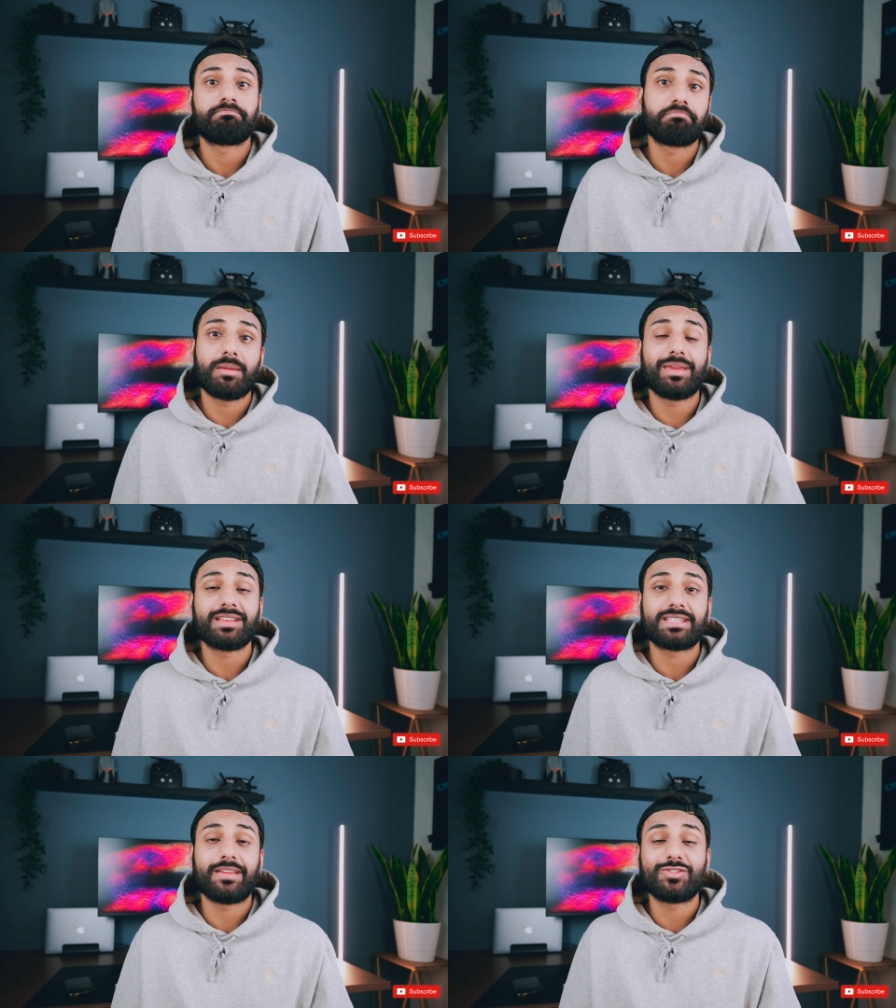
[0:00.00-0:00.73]
maybe
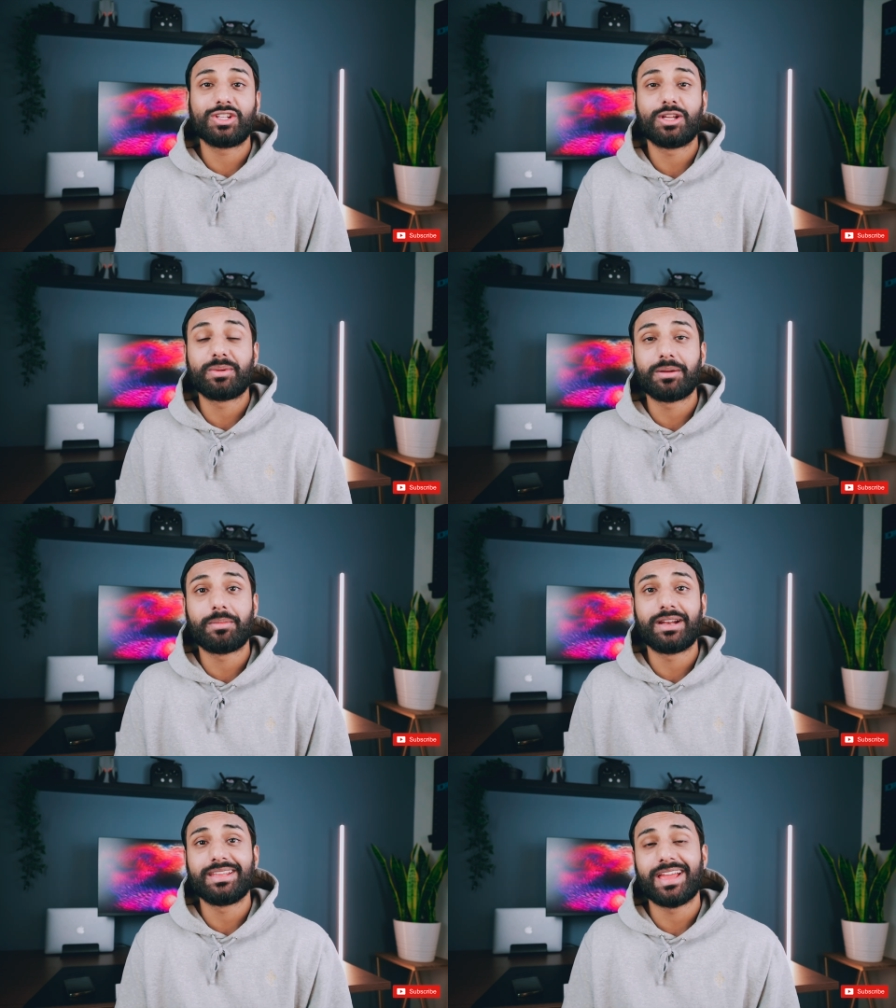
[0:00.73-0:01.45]
it saves you a little bit of
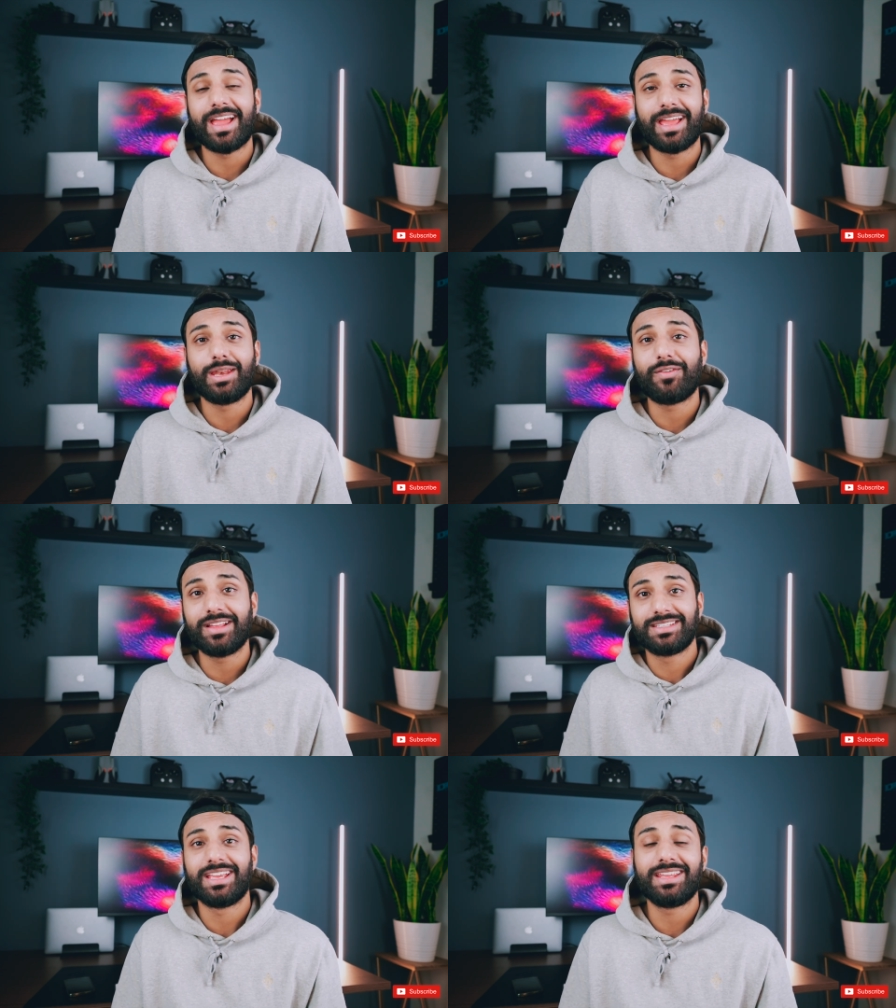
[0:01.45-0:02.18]
money. And if
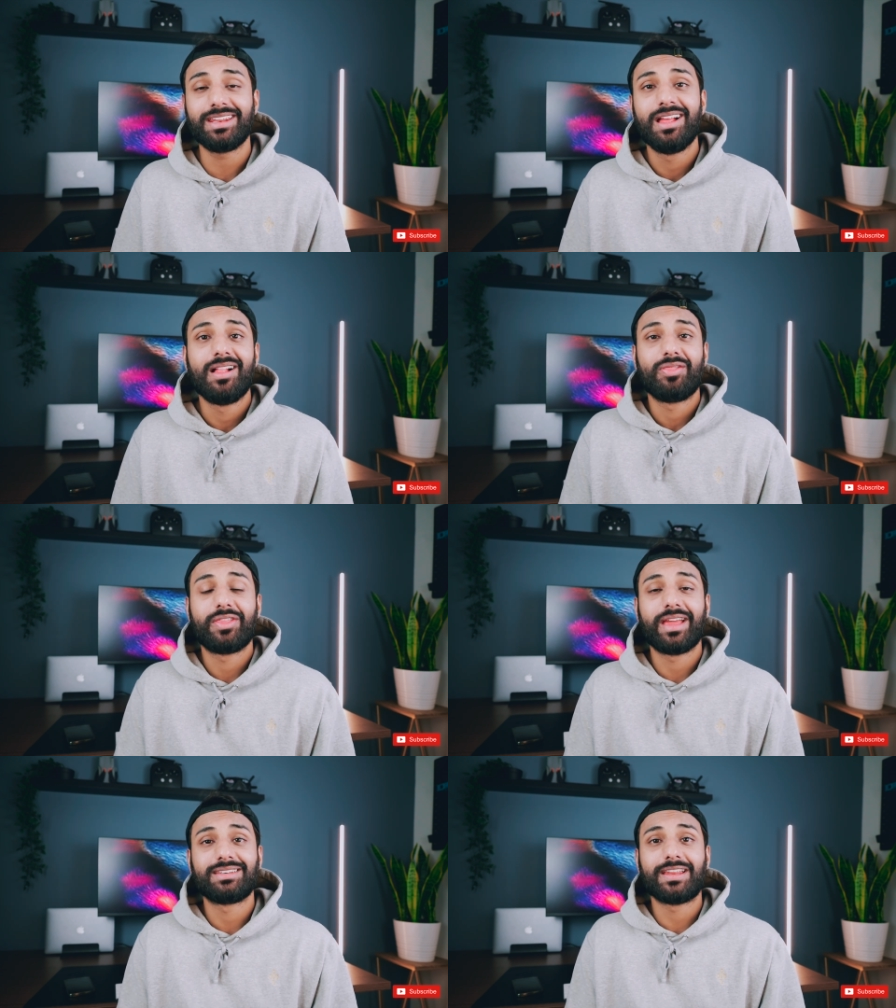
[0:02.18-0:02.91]
I did,
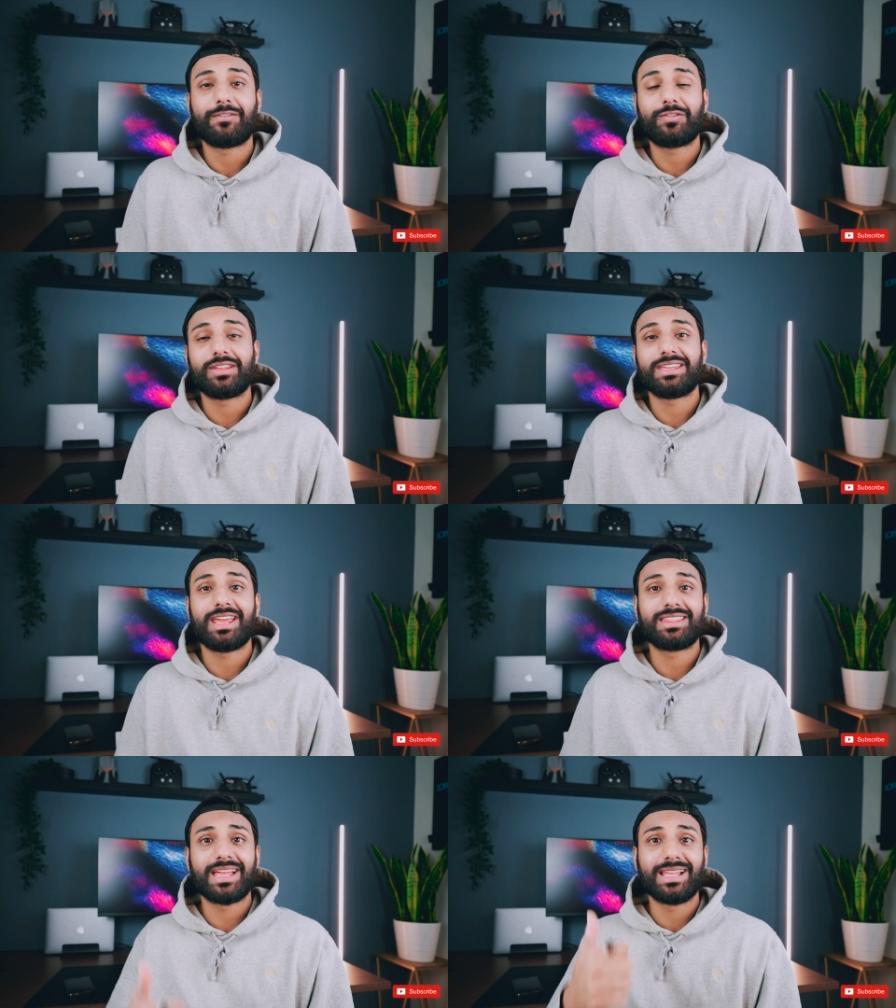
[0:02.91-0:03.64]
then definitely
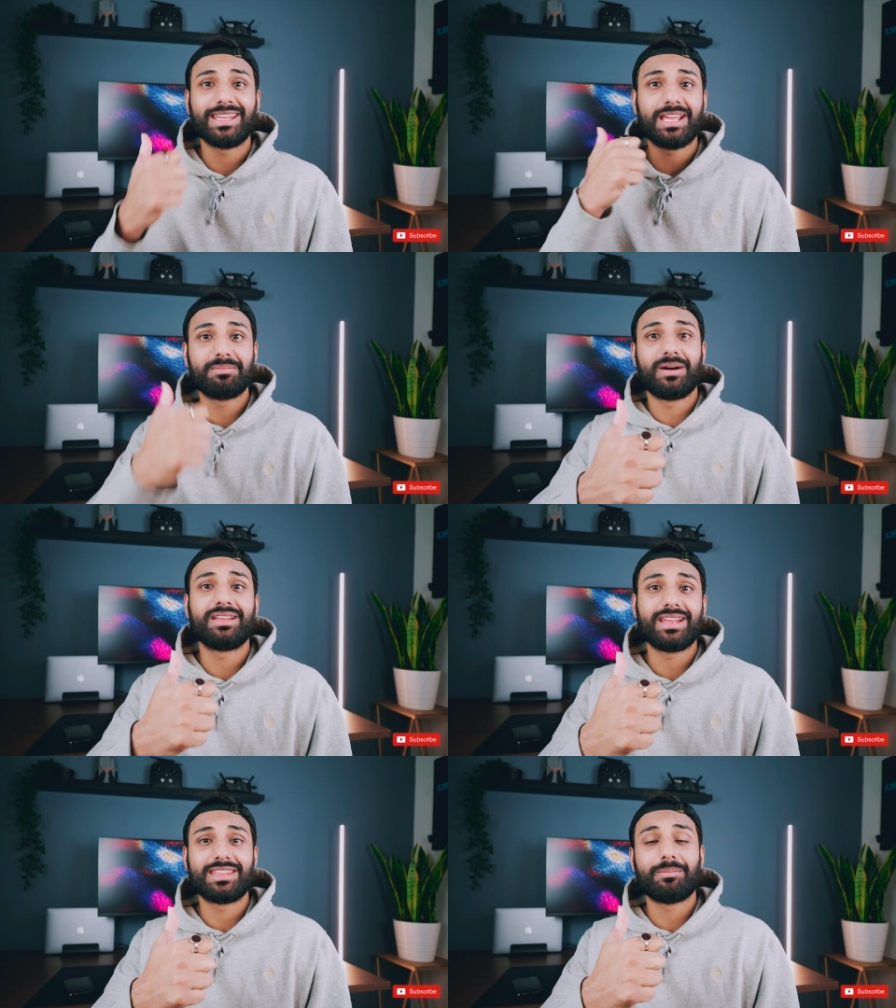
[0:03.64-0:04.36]
hit that like
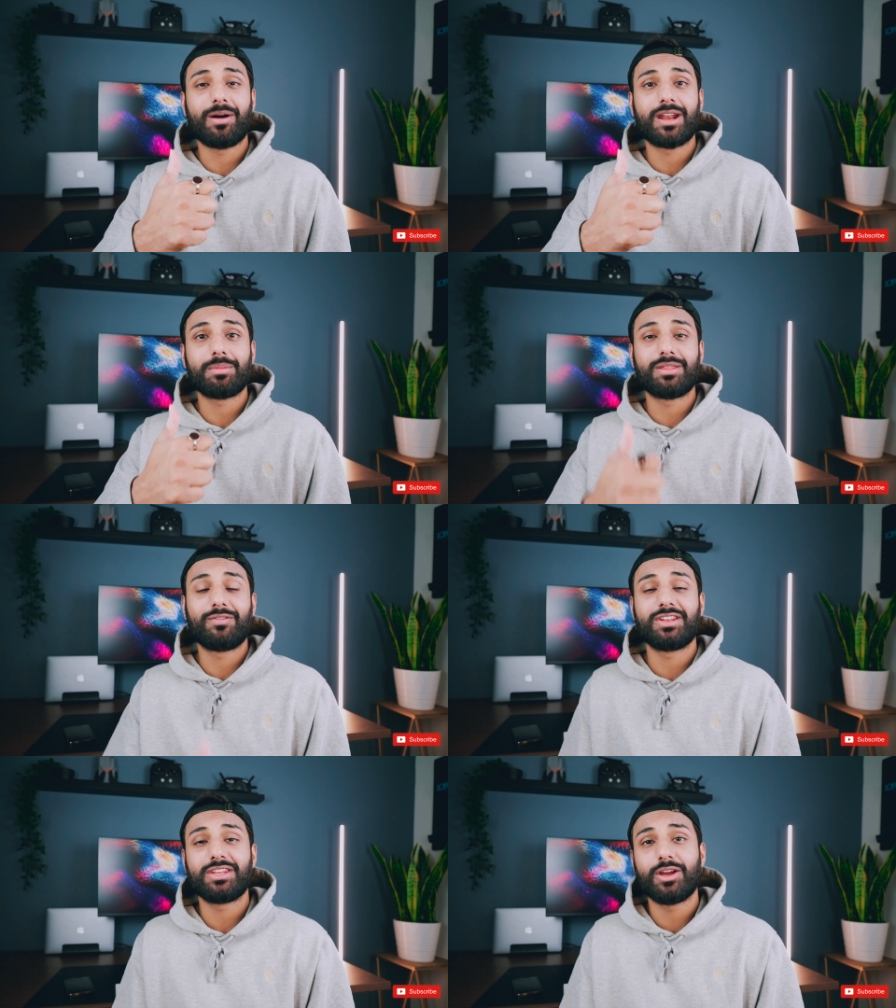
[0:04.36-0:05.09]
button at the bottom of the
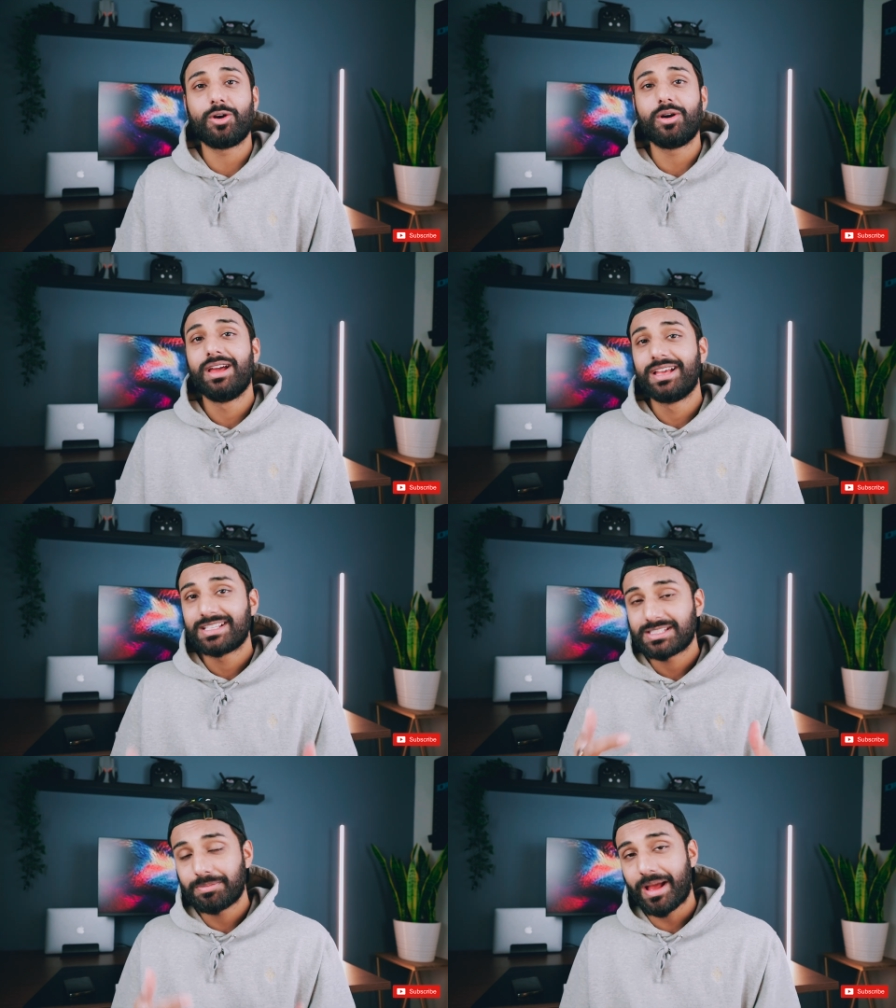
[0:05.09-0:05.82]
video.
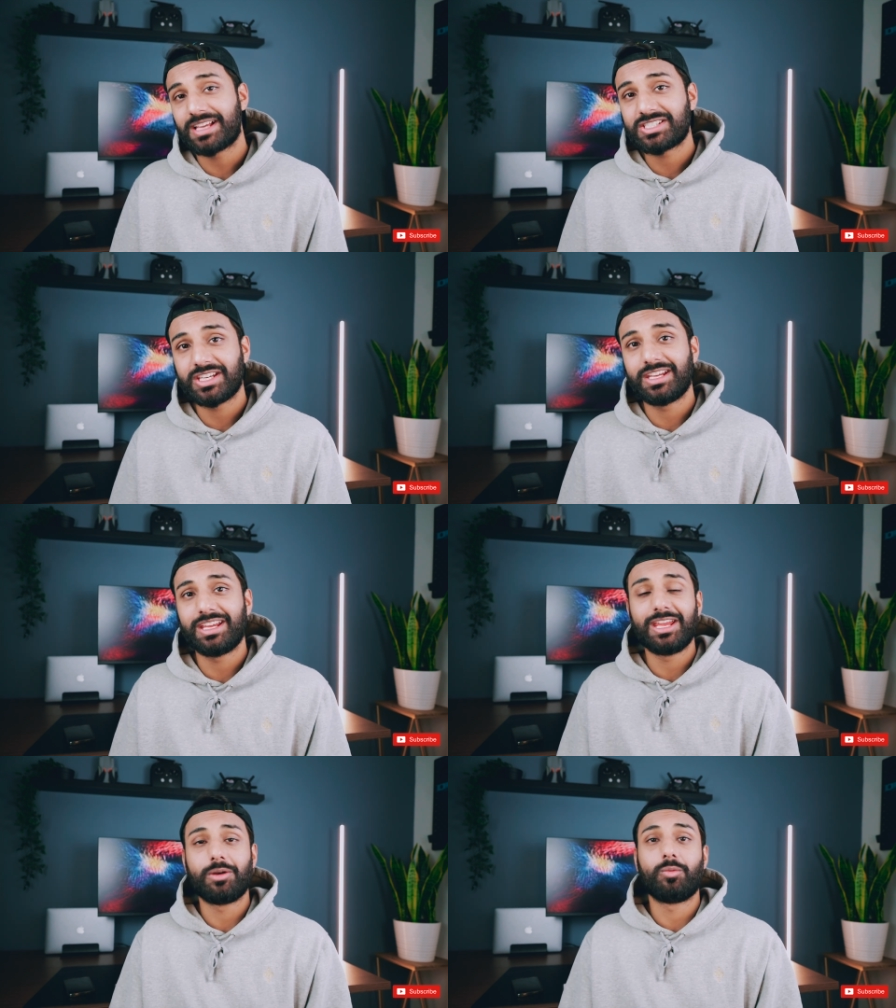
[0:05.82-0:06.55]
Smash it,
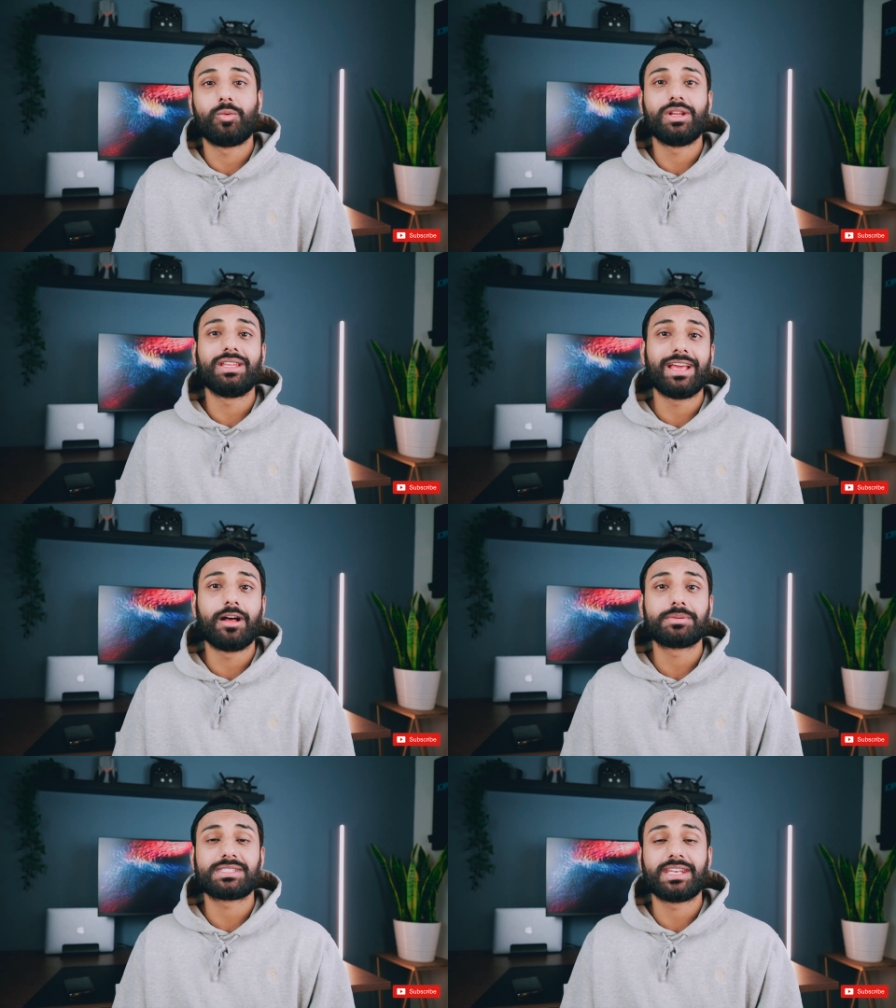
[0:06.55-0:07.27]
it really
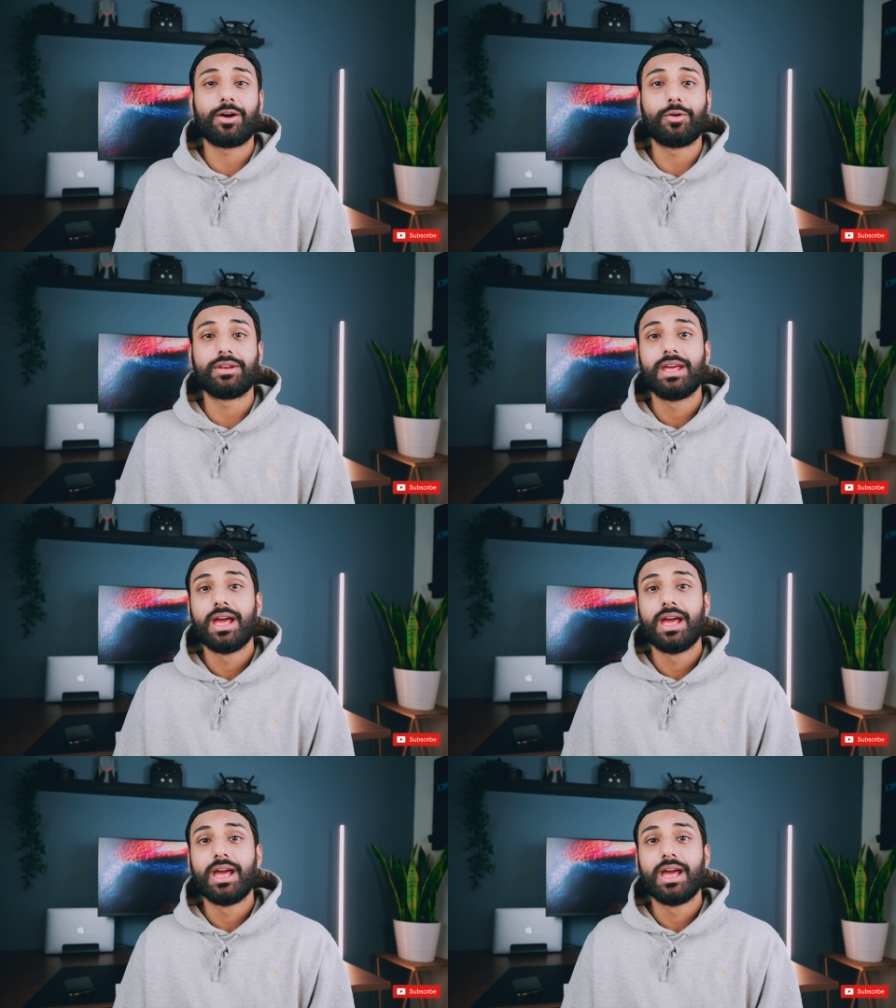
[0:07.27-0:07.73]
helps it out.